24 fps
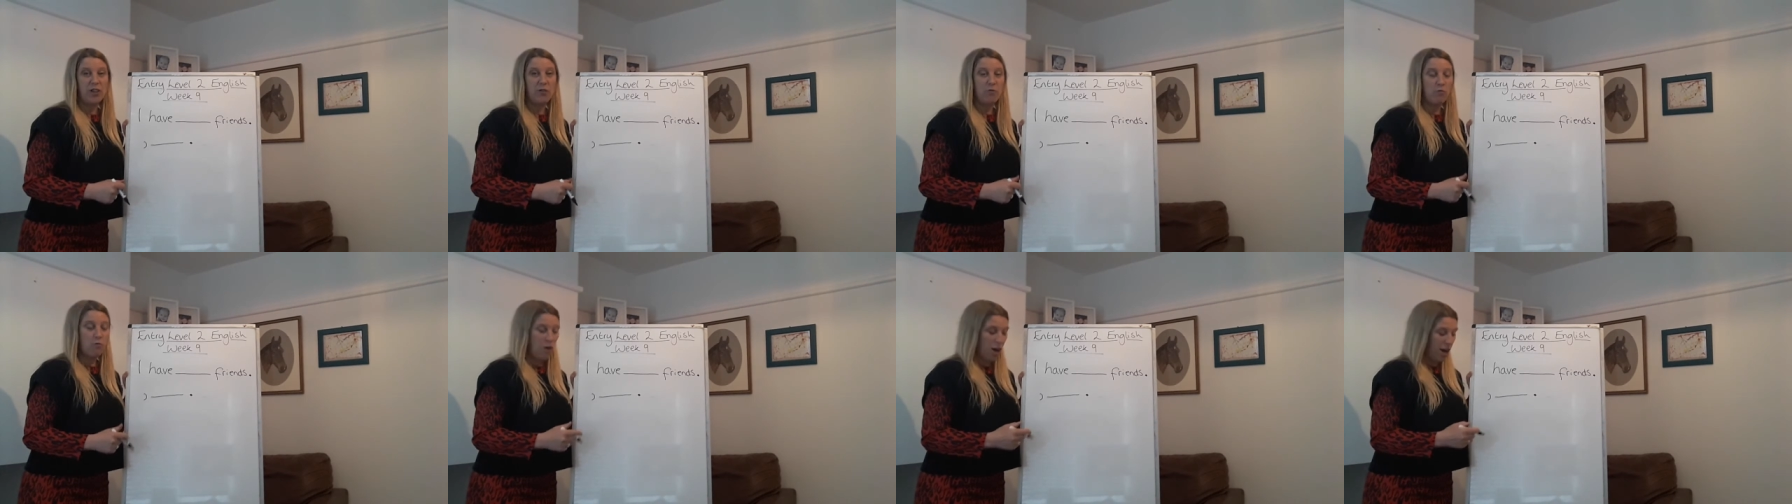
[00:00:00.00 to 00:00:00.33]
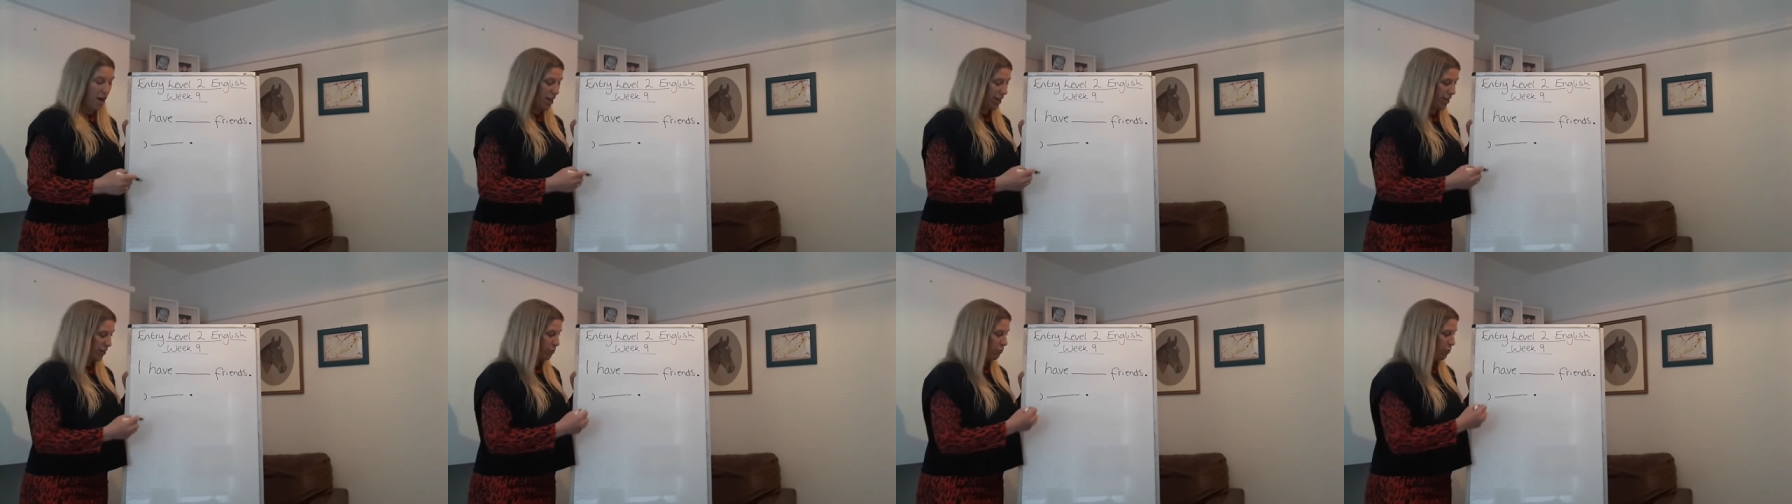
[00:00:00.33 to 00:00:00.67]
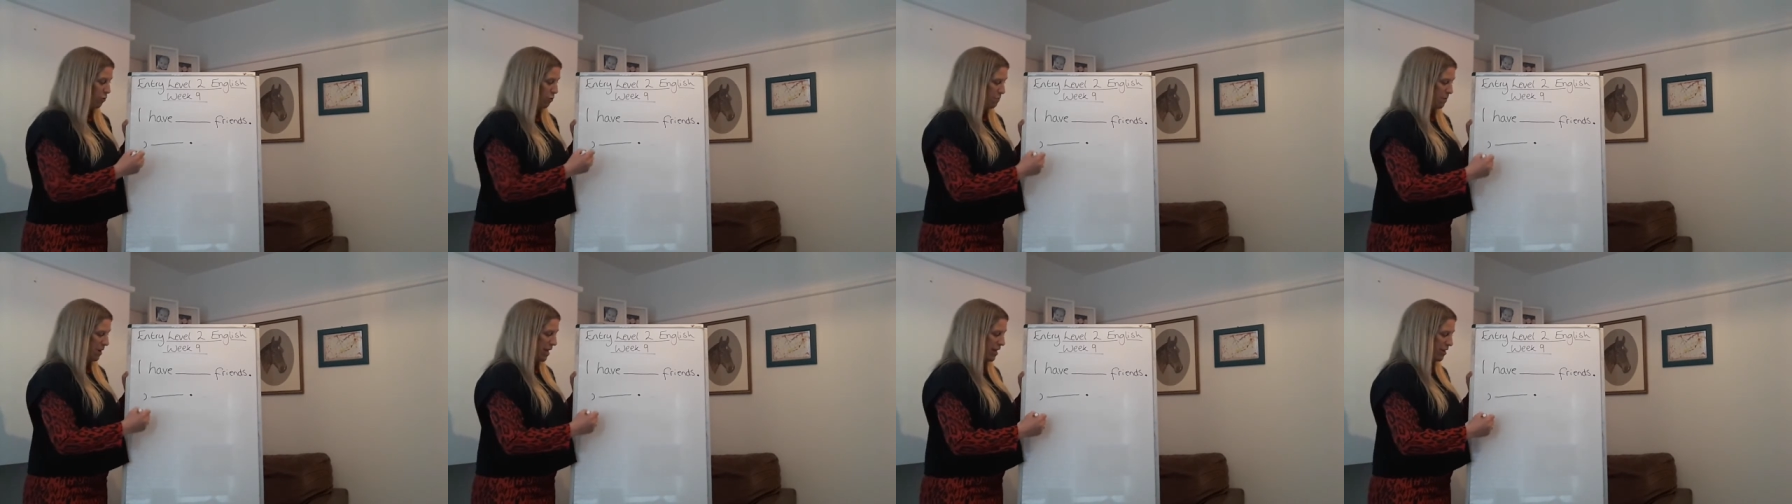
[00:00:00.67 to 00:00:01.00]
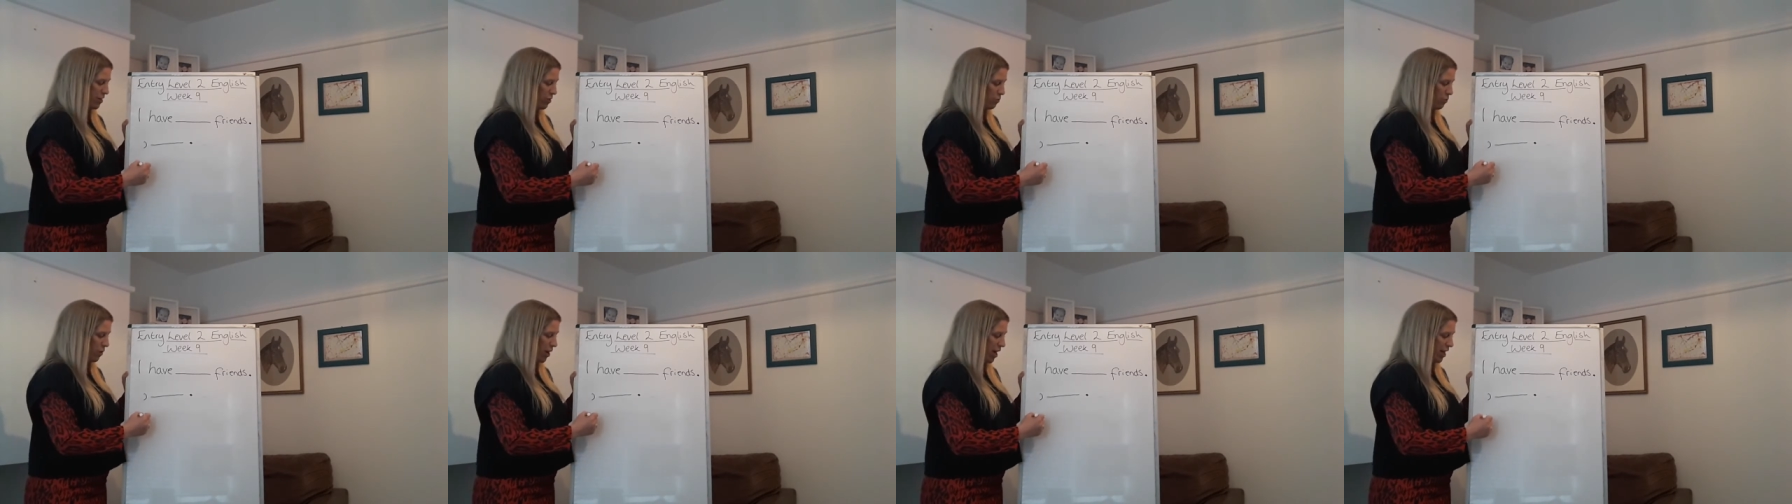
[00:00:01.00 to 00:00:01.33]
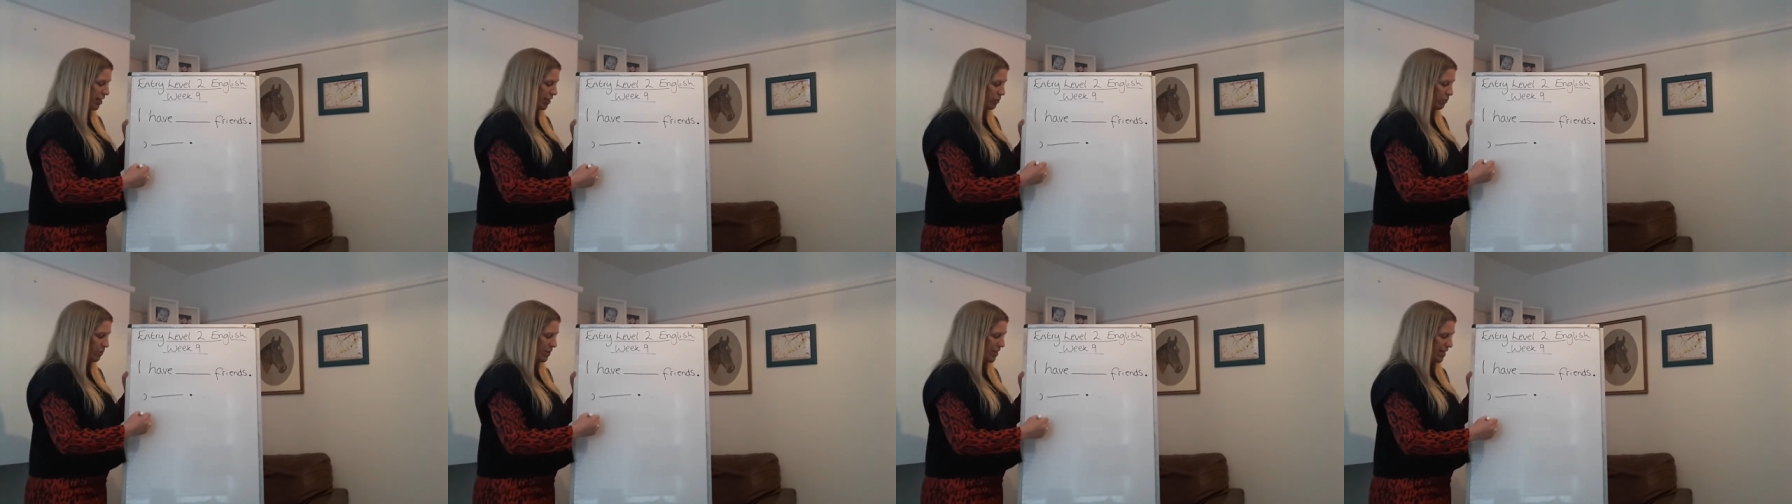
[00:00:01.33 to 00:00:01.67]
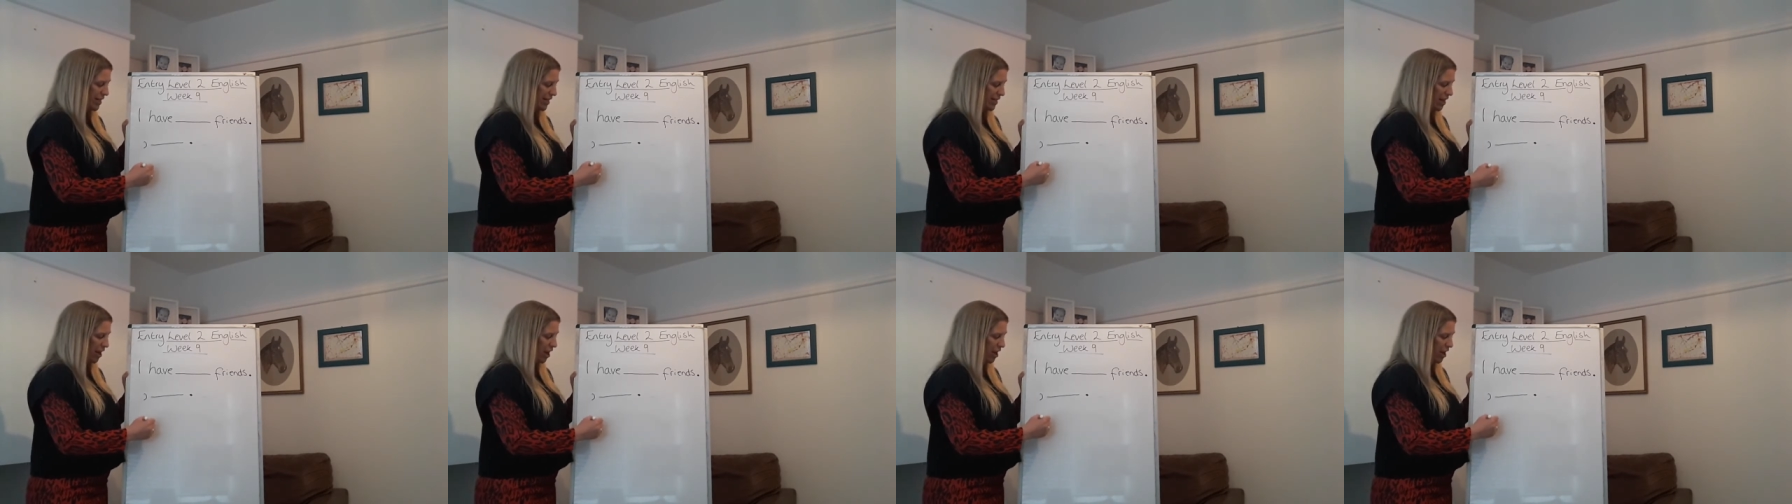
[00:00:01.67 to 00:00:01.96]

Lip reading: the words will be the words we did